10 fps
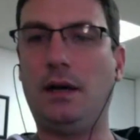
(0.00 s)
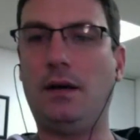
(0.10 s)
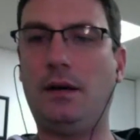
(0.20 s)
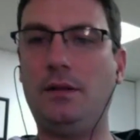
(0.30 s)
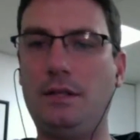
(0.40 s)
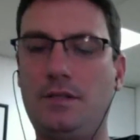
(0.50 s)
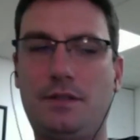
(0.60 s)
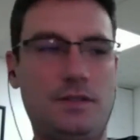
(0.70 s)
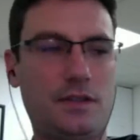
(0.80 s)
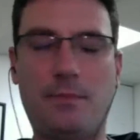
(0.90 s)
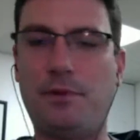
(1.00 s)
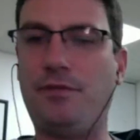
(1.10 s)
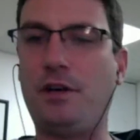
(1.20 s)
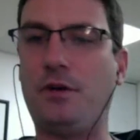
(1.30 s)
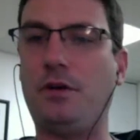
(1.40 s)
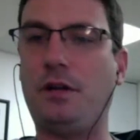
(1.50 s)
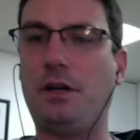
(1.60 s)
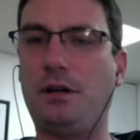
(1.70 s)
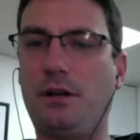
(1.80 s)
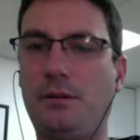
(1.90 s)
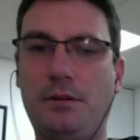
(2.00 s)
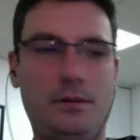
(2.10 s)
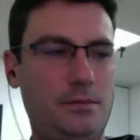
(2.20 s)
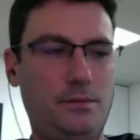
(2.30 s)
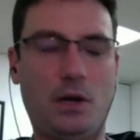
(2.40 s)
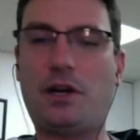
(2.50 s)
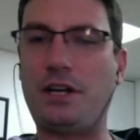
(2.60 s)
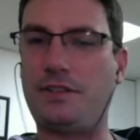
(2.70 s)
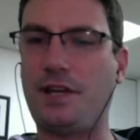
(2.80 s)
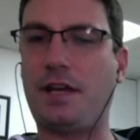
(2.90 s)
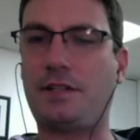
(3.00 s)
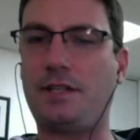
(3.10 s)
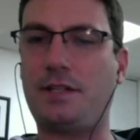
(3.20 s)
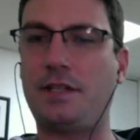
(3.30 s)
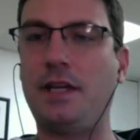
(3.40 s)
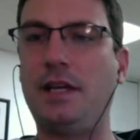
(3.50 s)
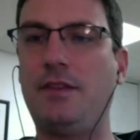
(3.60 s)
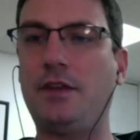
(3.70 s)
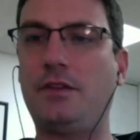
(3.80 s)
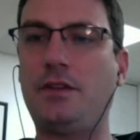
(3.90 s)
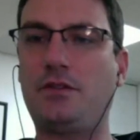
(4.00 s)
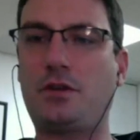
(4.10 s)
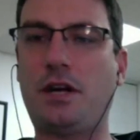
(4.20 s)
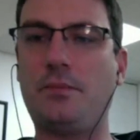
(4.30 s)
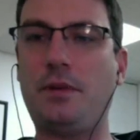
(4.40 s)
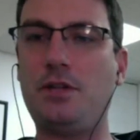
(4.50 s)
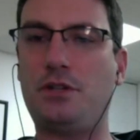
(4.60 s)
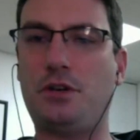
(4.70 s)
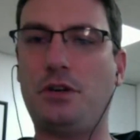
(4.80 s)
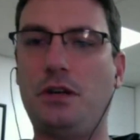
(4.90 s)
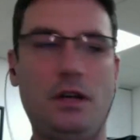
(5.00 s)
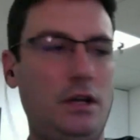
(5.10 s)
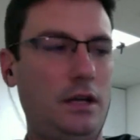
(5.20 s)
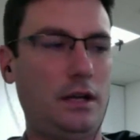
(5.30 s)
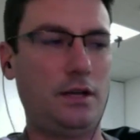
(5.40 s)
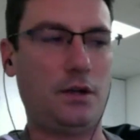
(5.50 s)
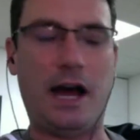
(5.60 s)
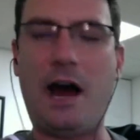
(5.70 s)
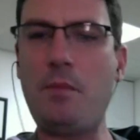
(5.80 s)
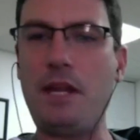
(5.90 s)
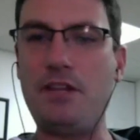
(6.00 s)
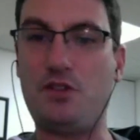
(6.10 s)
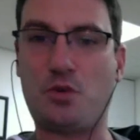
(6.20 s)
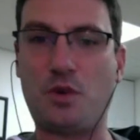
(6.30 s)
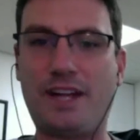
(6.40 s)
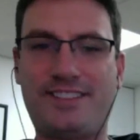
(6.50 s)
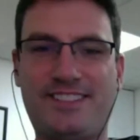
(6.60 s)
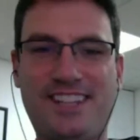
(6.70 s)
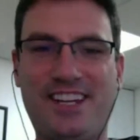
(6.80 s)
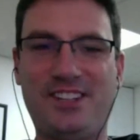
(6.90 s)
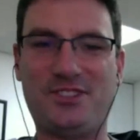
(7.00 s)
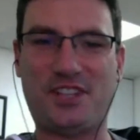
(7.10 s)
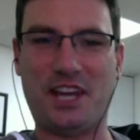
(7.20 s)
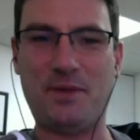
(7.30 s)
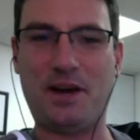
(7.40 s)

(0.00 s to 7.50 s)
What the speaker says: this top of funnel marketing tactics. They'll try to measure, how many direct sales came out of